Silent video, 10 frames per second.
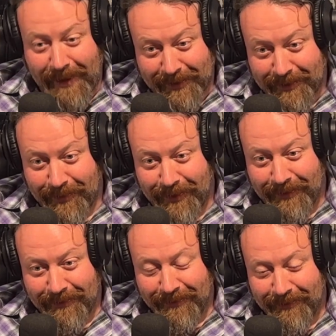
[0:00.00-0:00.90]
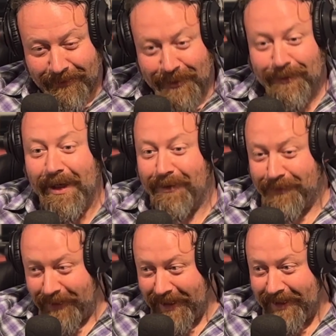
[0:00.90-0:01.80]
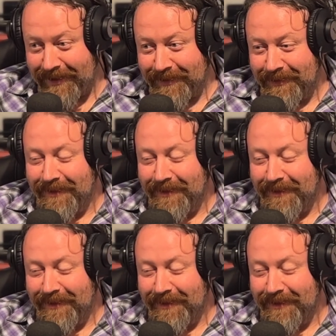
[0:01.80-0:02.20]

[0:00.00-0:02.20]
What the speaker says: basketball soon after that,